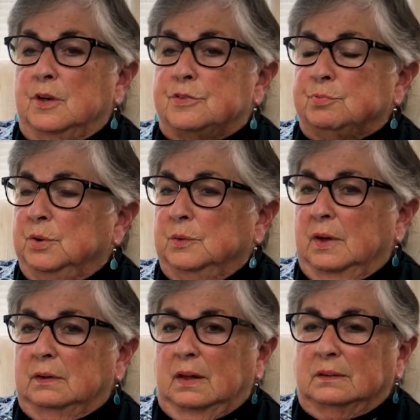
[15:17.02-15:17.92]
through
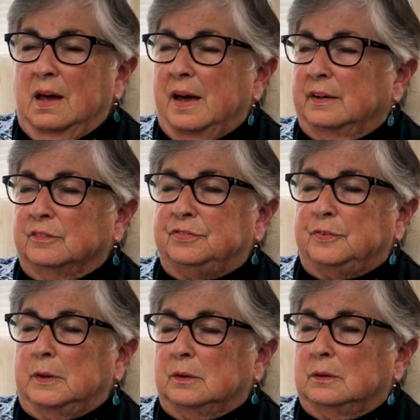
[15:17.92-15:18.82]
a lot
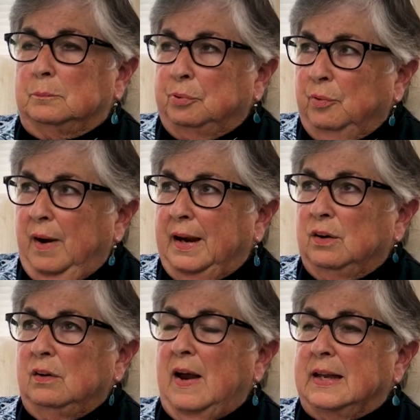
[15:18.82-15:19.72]
of
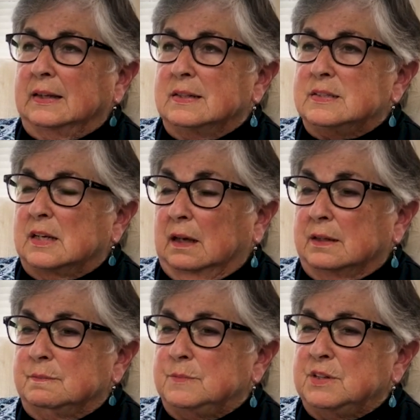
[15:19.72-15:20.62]
prayer
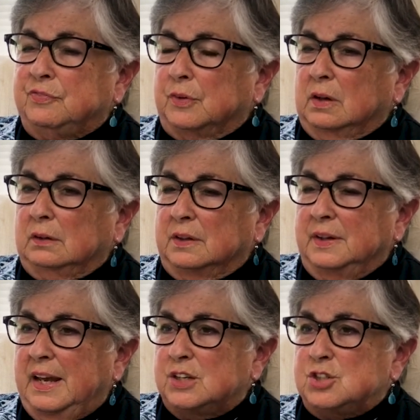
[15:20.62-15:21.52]
and different
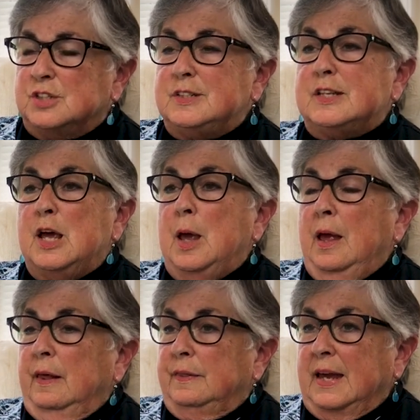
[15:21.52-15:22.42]
connections.
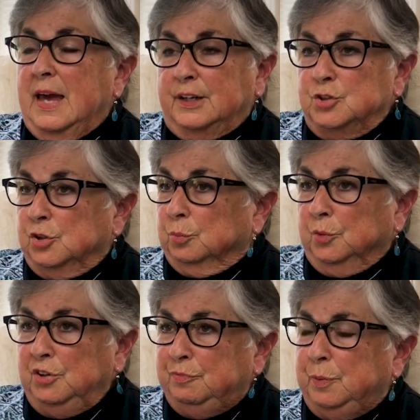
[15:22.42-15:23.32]
They had a new
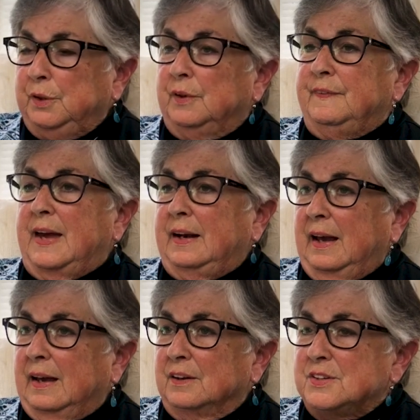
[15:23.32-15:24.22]
roof put on that
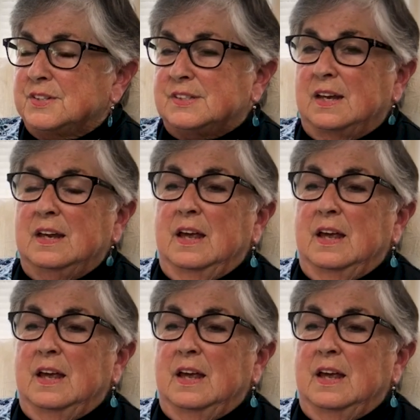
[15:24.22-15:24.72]
house.